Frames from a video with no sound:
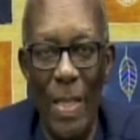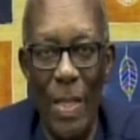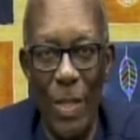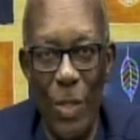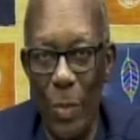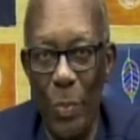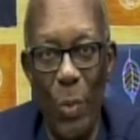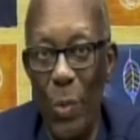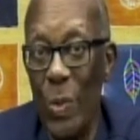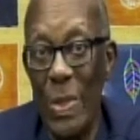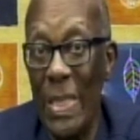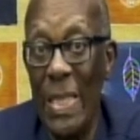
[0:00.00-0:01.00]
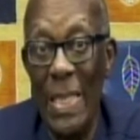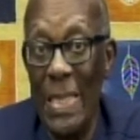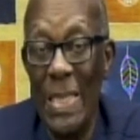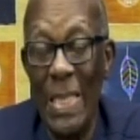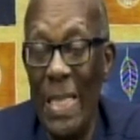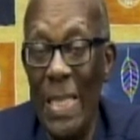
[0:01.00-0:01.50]
Suppose the
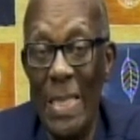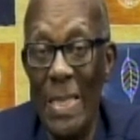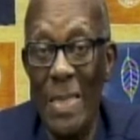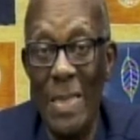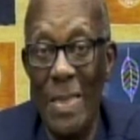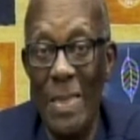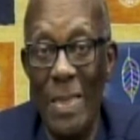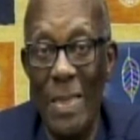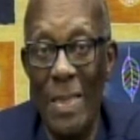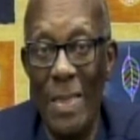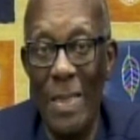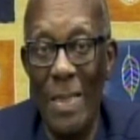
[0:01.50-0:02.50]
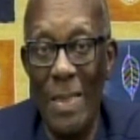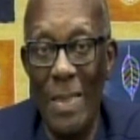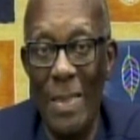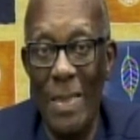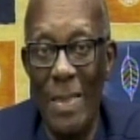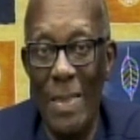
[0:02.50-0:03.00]
deceased
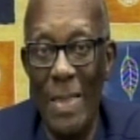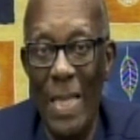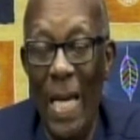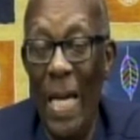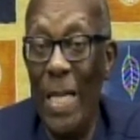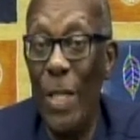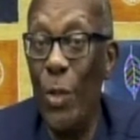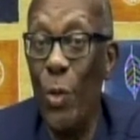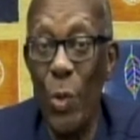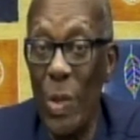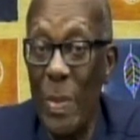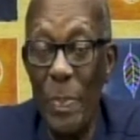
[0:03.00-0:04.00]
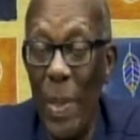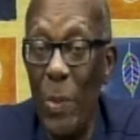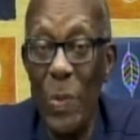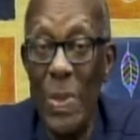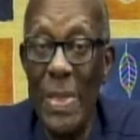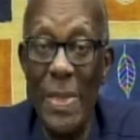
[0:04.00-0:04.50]
had no
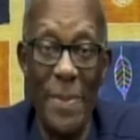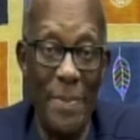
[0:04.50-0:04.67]
spouse